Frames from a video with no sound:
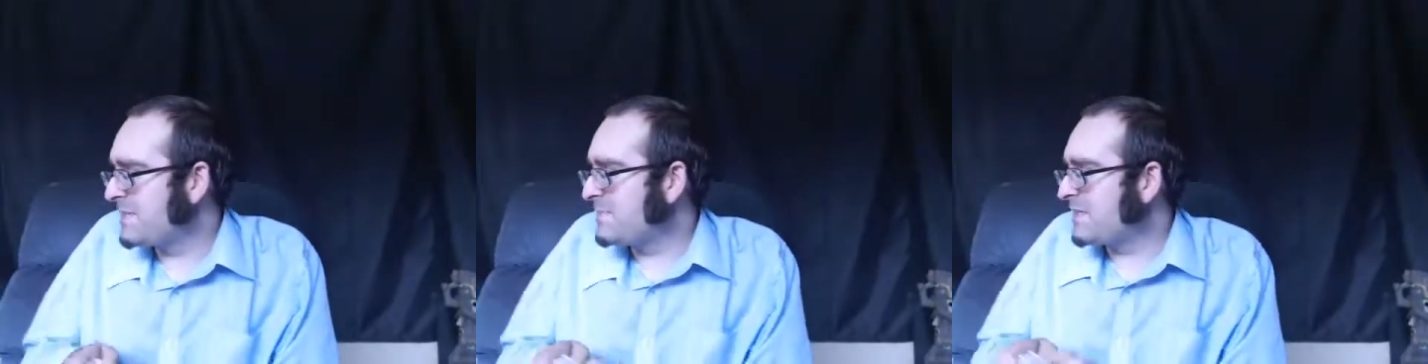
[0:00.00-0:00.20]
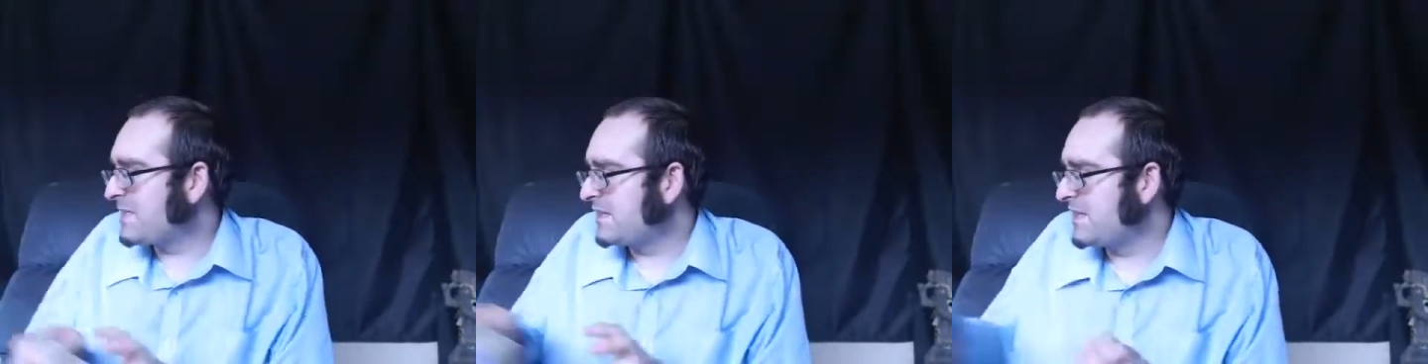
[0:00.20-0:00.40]
the
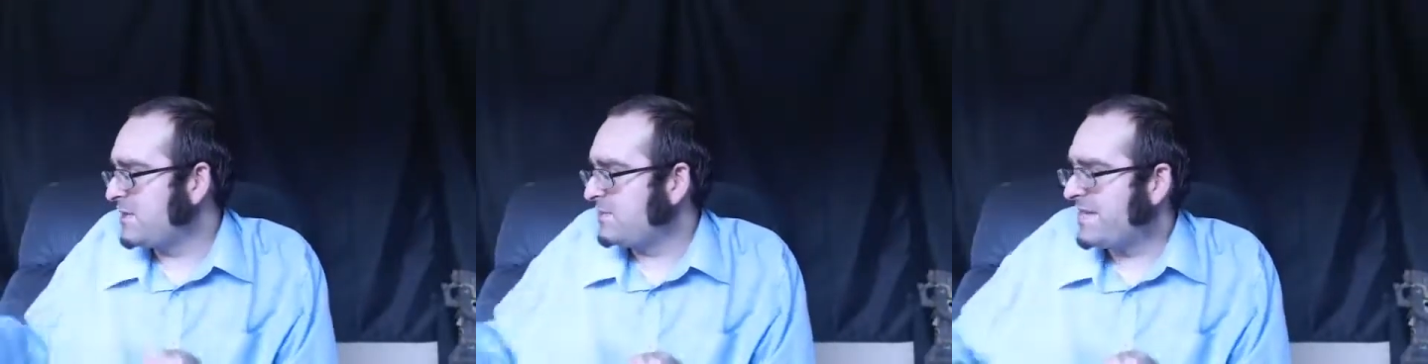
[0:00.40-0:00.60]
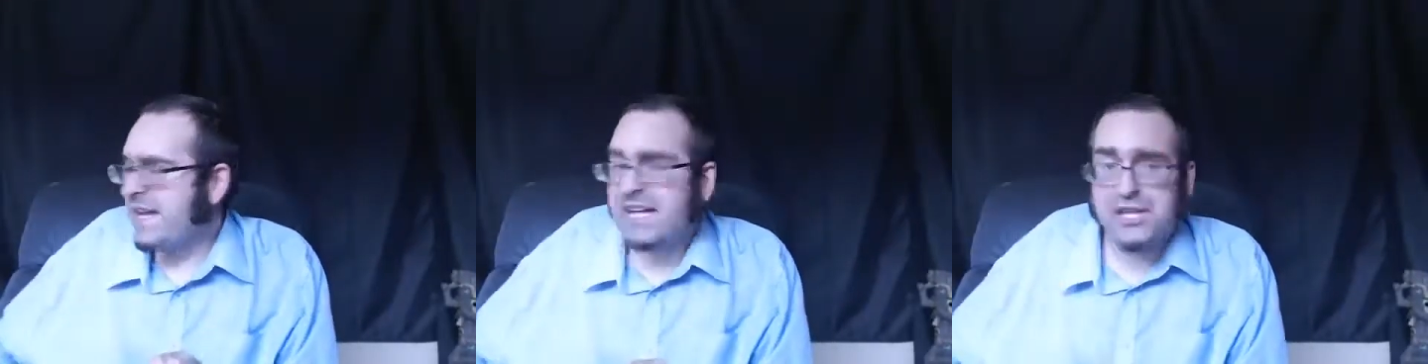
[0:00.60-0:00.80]
Miss Cleo
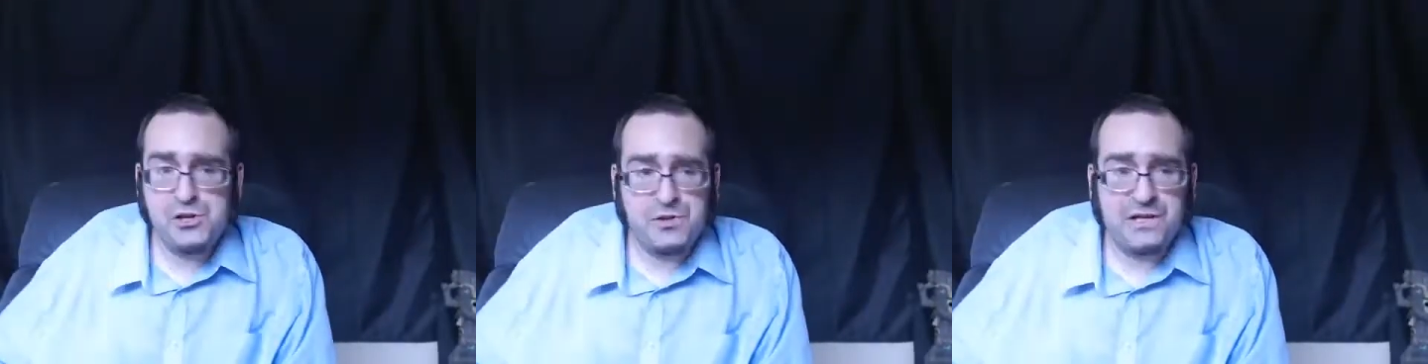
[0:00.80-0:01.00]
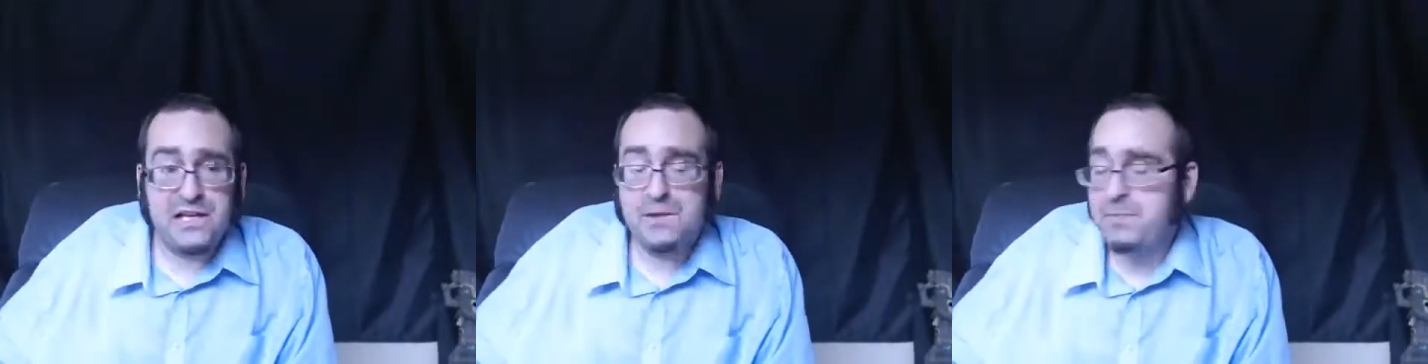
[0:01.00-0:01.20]
deck, you
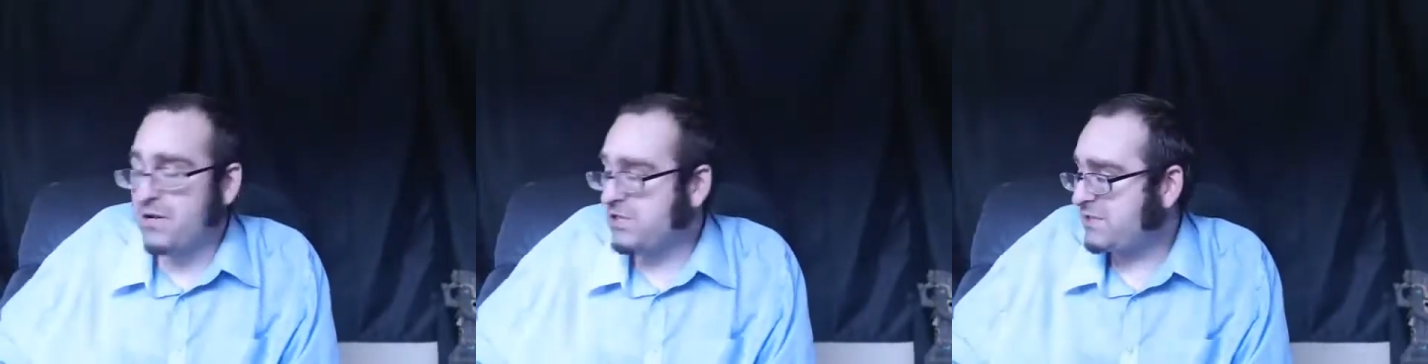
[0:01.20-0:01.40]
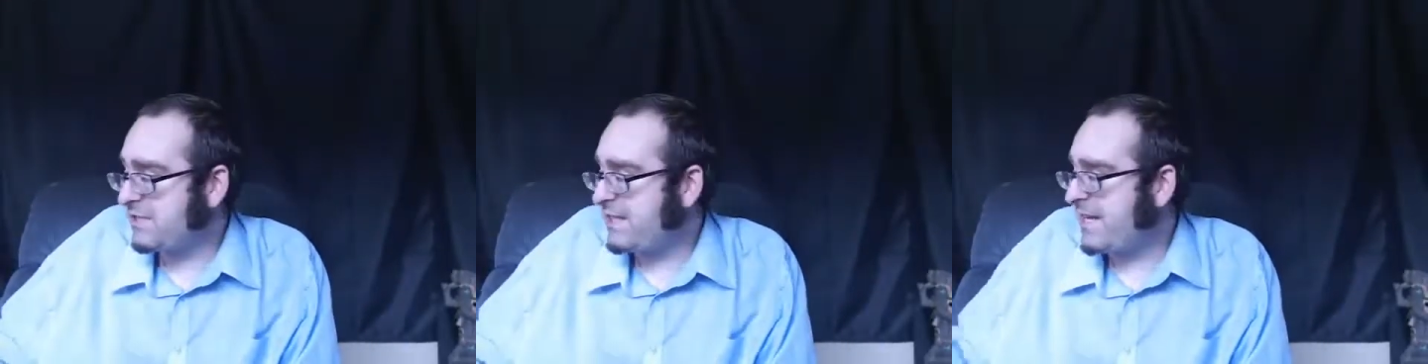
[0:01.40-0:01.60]
can compare
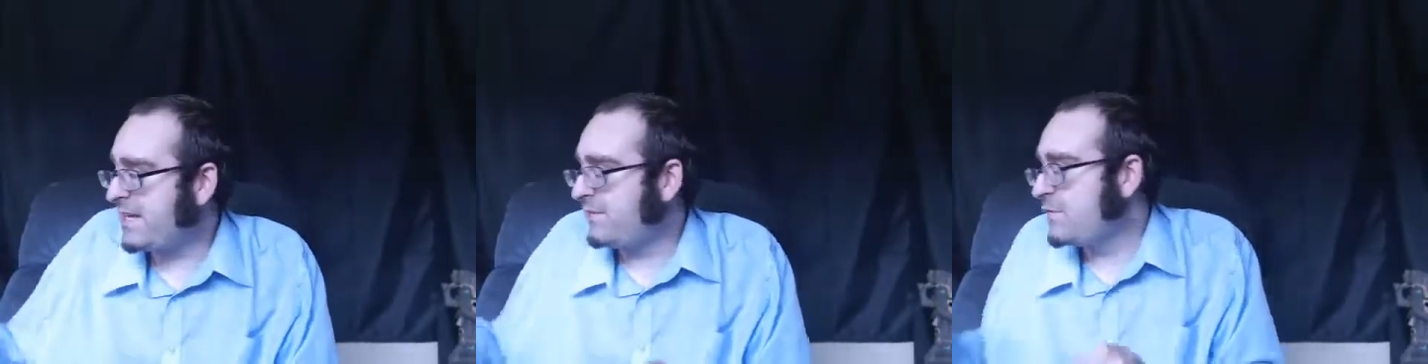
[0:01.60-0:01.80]
it to that.